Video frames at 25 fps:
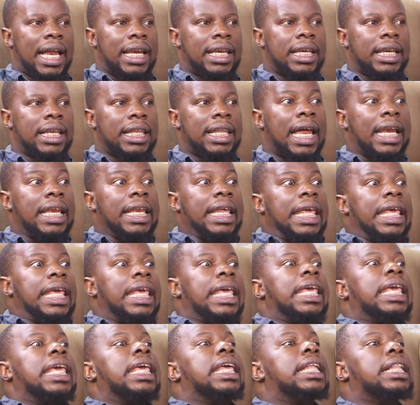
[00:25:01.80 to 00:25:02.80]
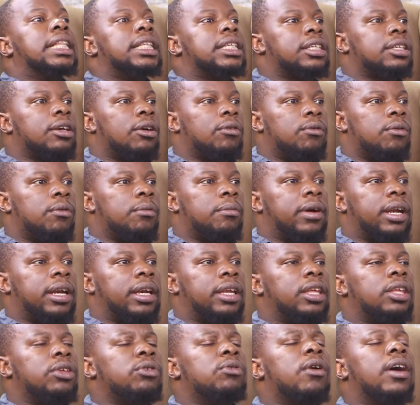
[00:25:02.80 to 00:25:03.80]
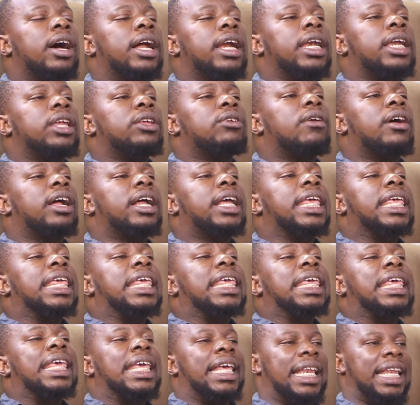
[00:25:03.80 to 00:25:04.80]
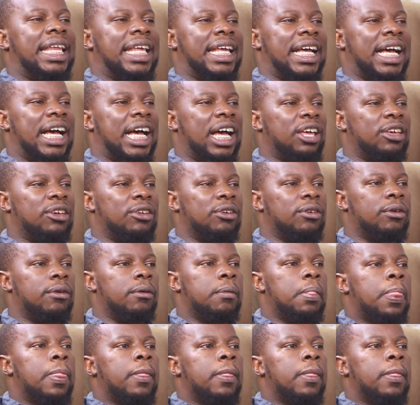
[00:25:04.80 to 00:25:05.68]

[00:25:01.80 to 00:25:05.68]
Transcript: that kills a woman. You're killing her, you know?